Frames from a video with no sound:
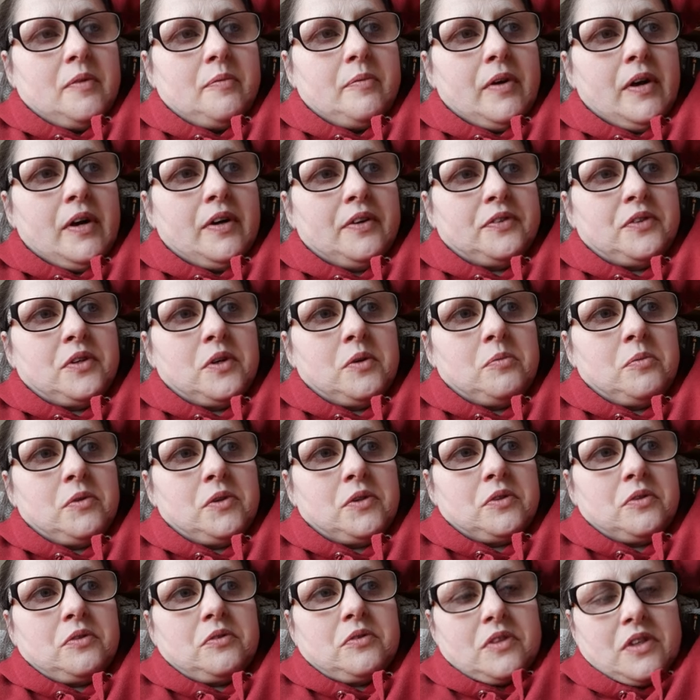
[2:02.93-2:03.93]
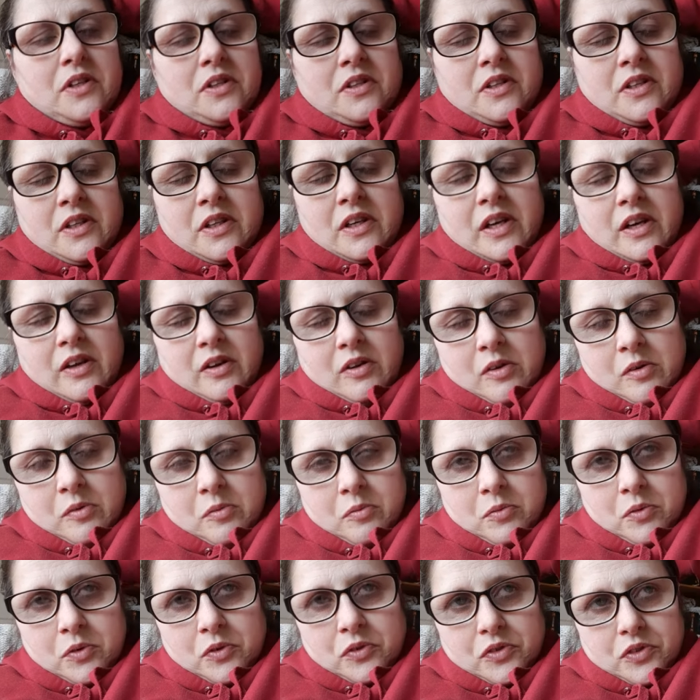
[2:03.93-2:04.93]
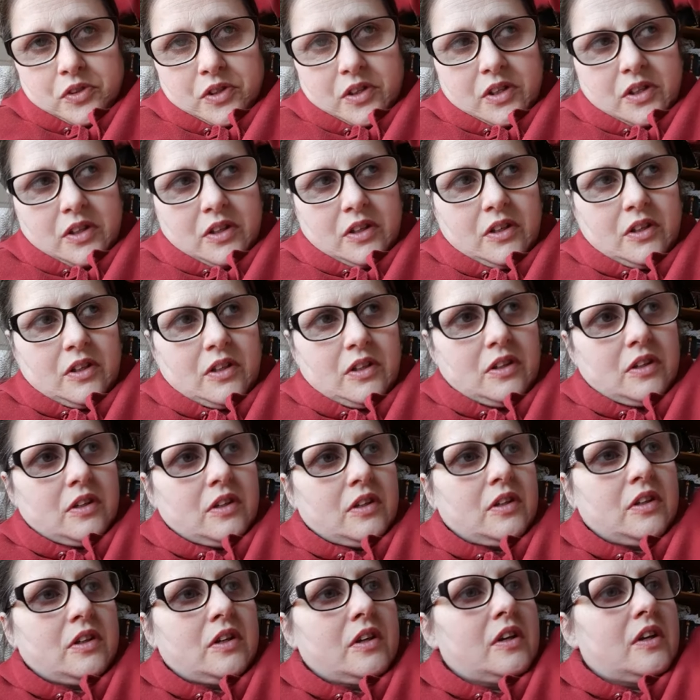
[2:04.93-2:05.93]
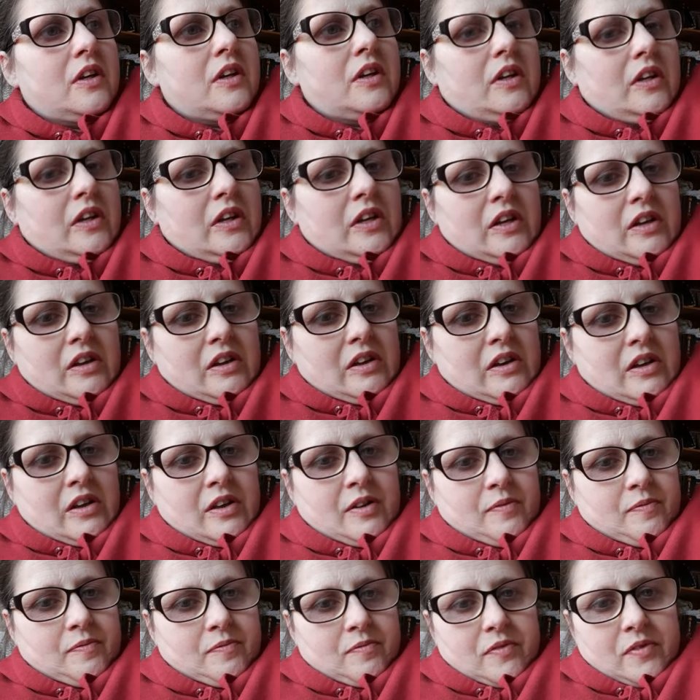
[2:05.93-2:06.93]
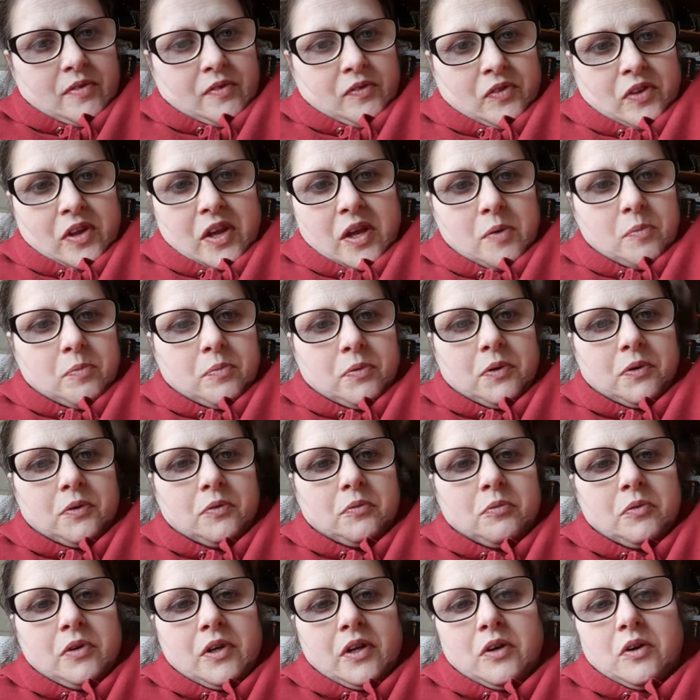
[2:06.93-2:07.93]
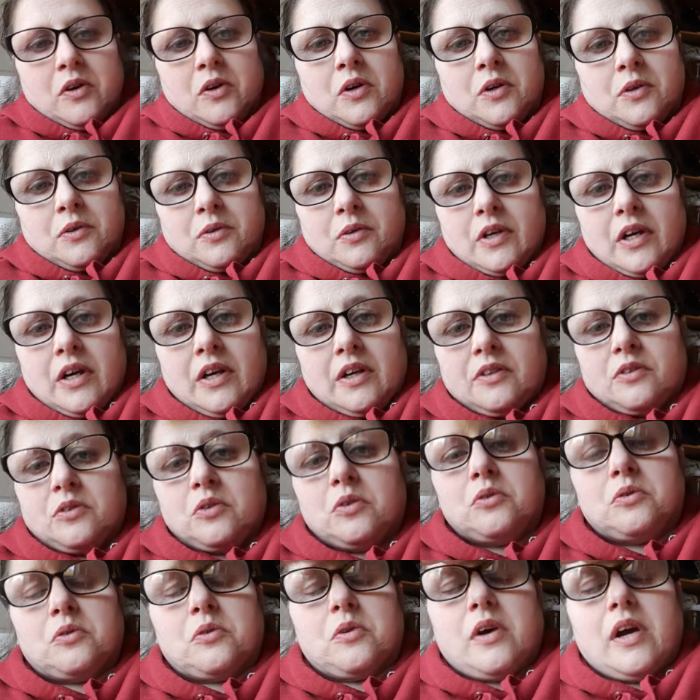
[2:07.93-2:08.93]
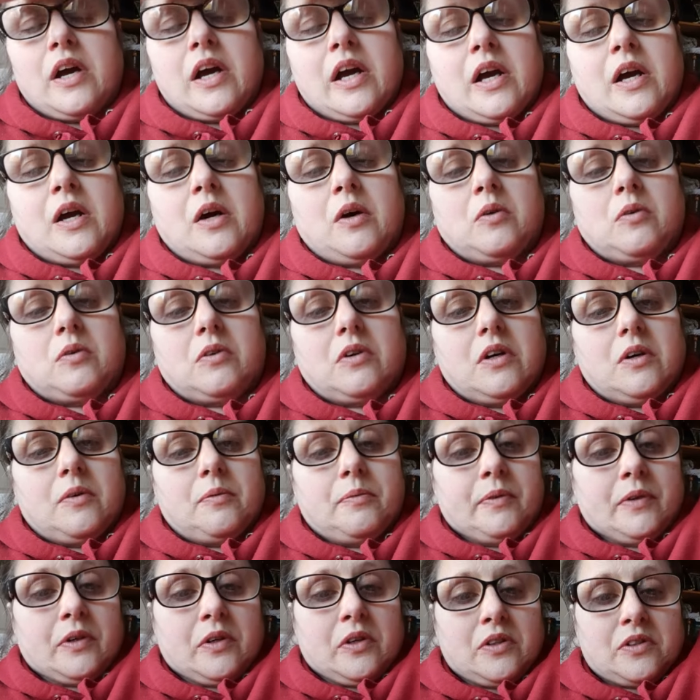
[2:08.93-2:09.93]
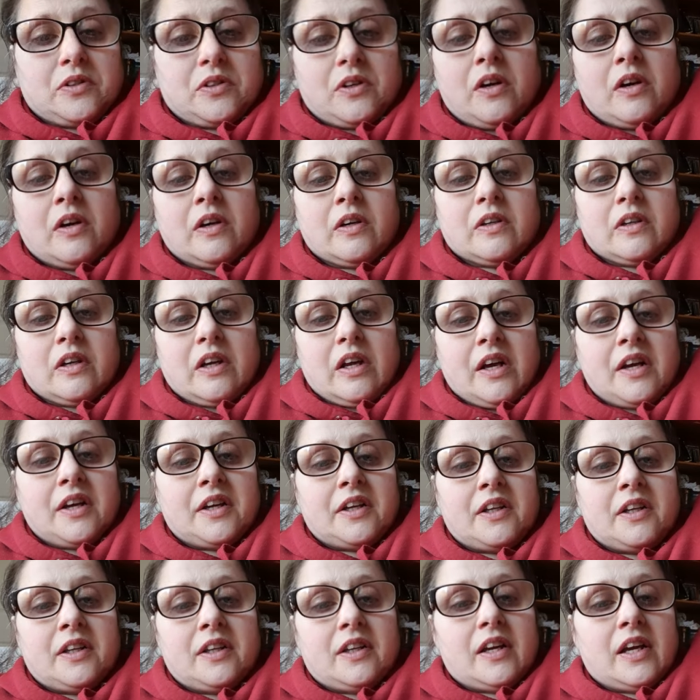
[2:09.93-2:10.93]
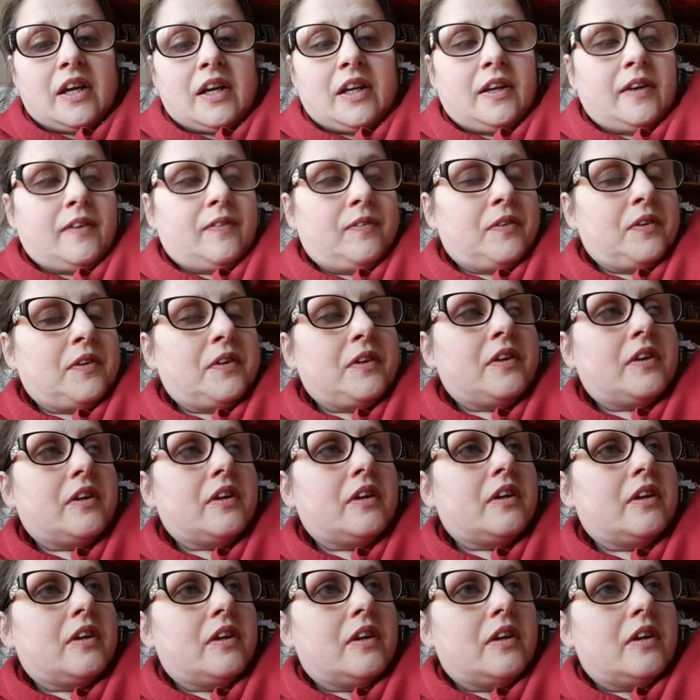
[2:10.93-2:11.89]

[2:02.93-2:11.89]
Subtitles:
I'll do my Sunday dinner on Monday. I'll keep putting weight on. I don't know how, because hardly I eat anything.